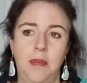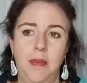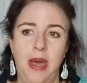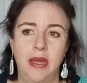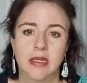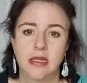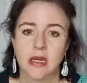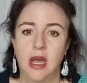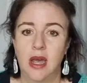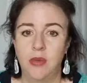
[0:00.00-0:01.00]
but
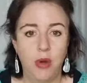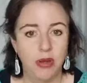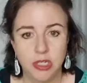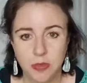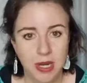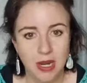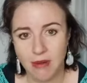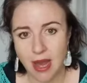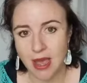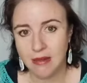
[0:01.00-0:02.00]
I won't be
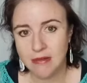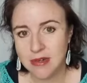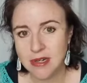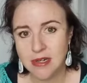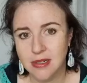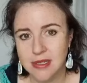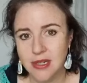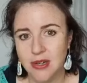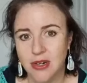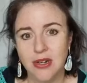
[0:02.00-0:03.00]
around.
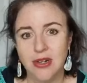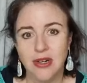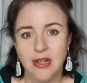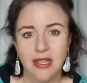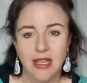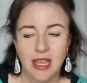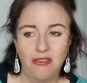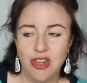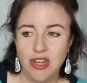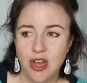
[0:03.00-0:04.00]
So if
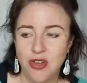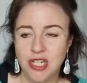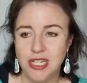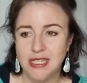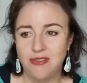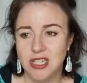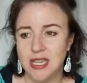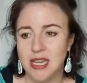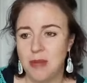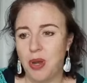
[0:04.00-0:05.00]
you see
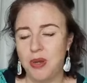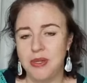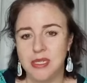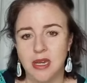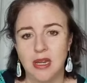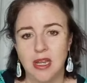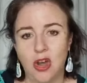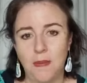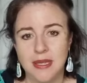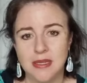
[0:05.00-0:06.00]
any posts and any
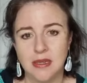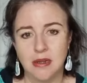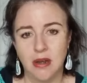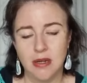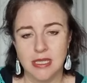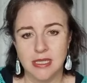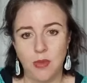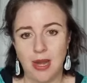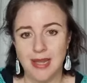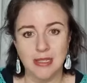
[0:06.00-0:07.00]
comments and you notice
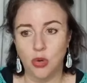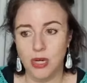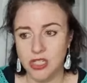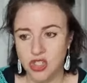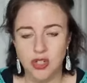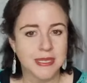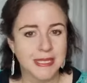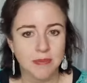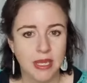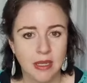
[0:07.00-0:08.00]
someone has a question or
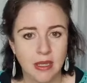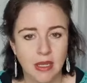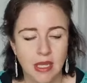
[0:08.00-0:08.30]
something,